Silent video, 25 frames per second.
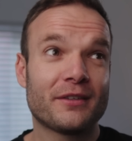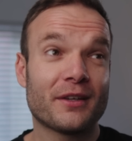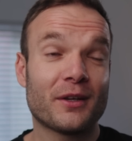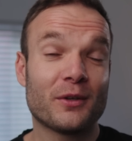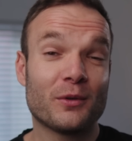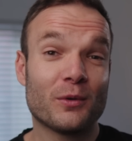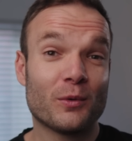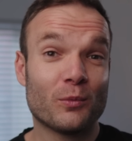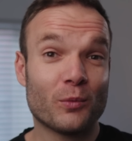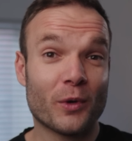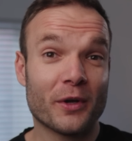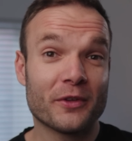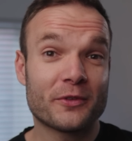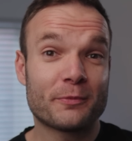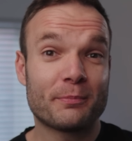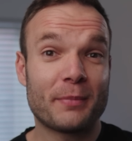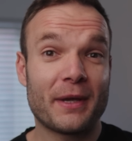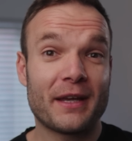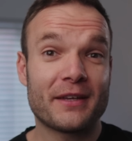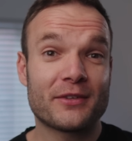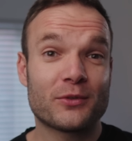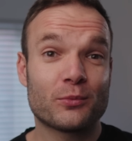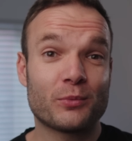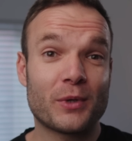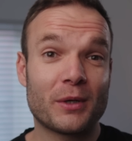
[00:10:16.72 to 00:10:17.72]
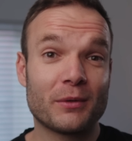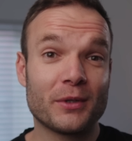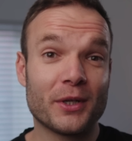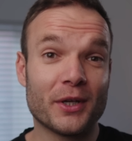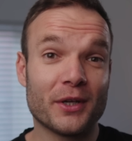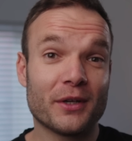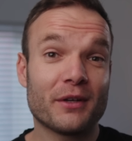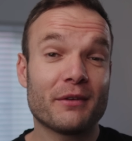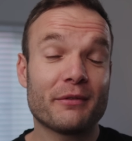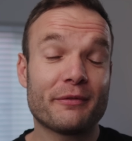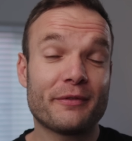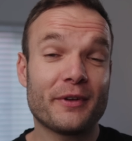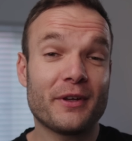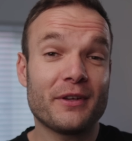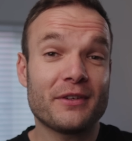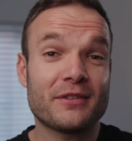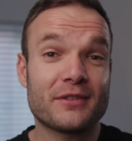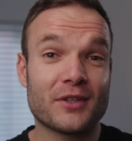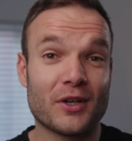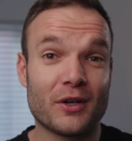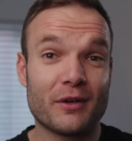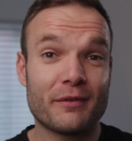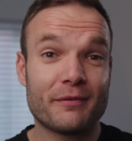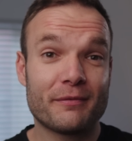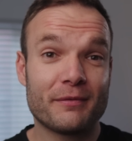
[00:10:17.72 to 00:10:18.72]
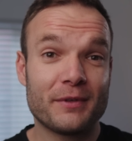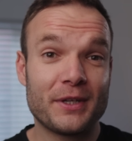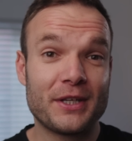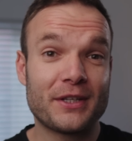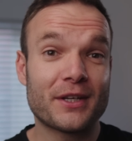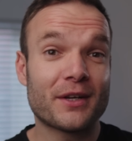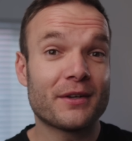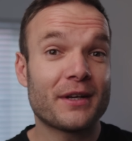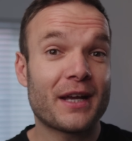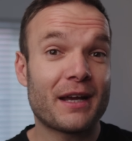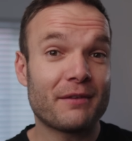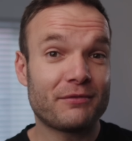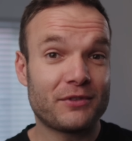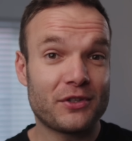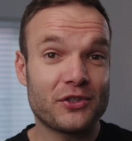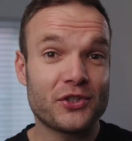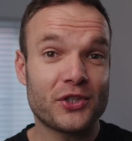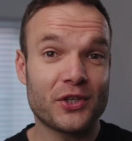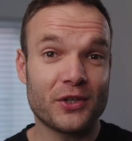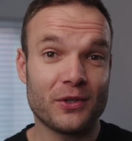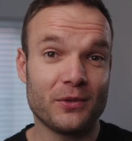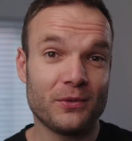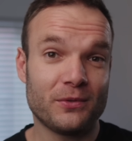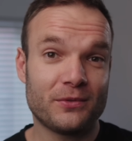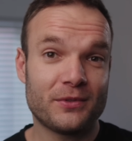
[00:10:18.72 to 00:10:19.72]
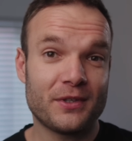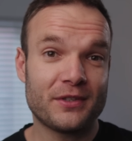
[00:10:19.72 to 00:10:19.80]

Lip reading: So what's best? Well, look, first off, you don't have to choose.